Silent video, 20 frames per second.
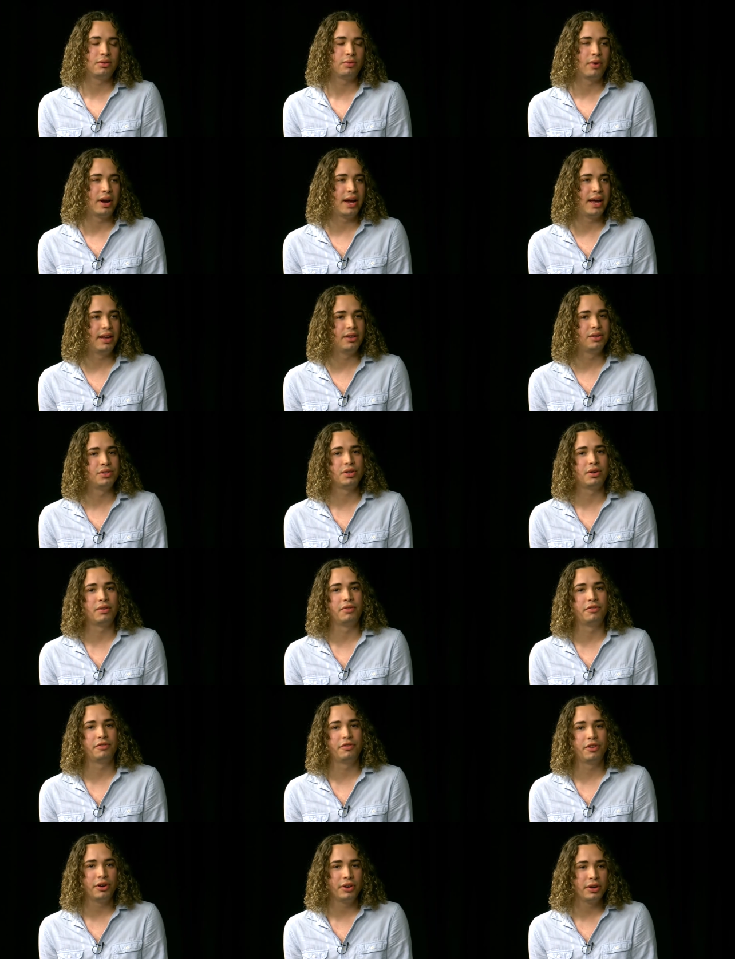range of
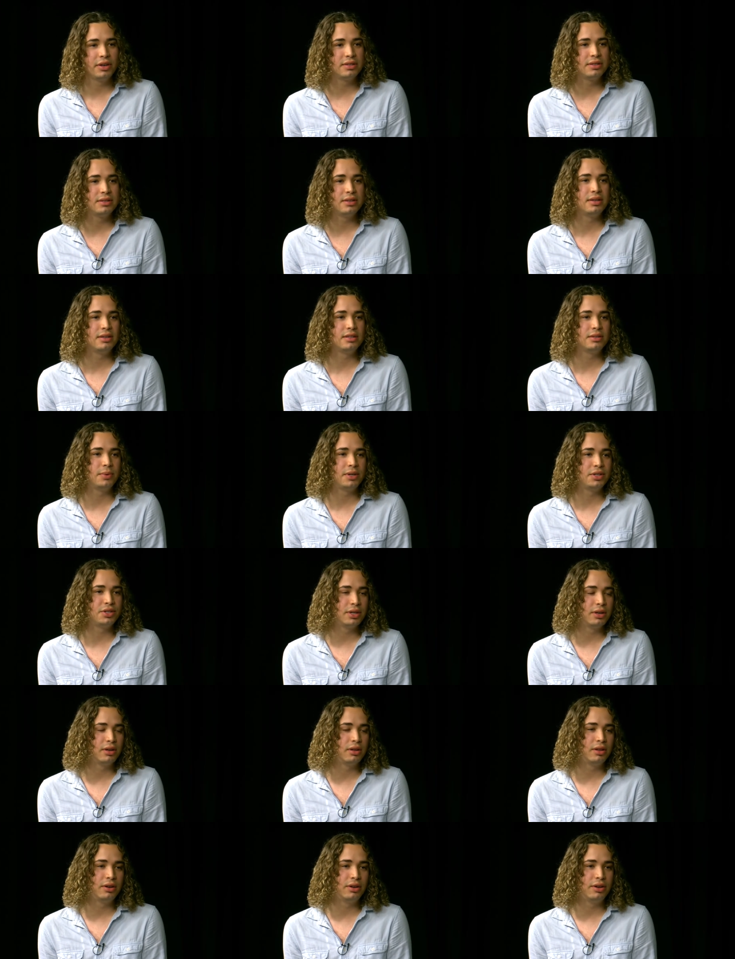focuses, which
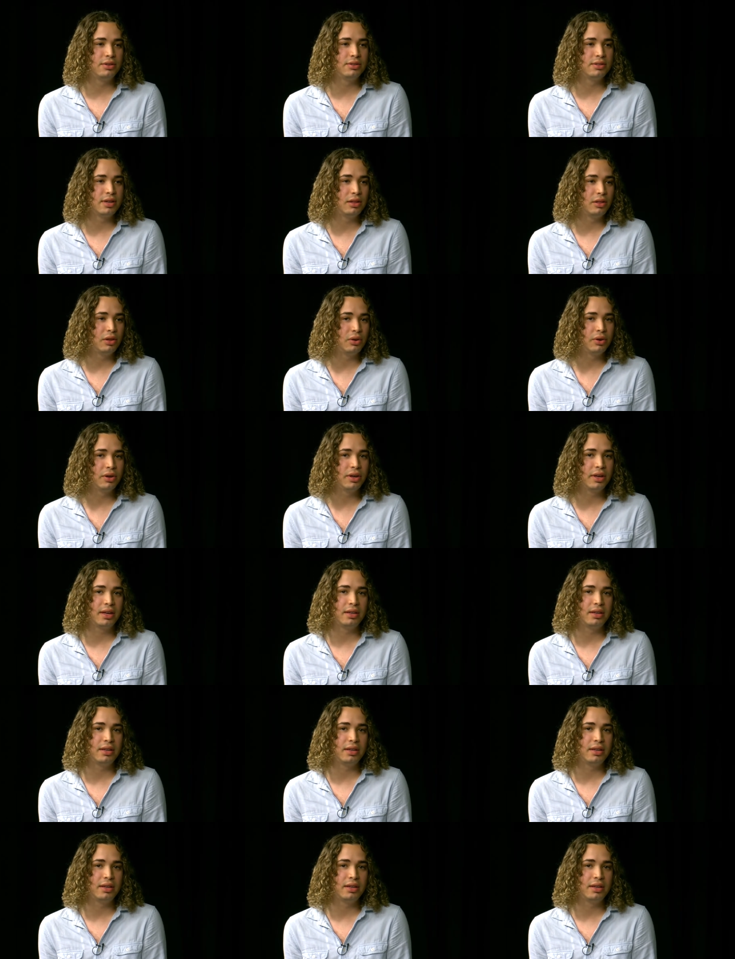includes a look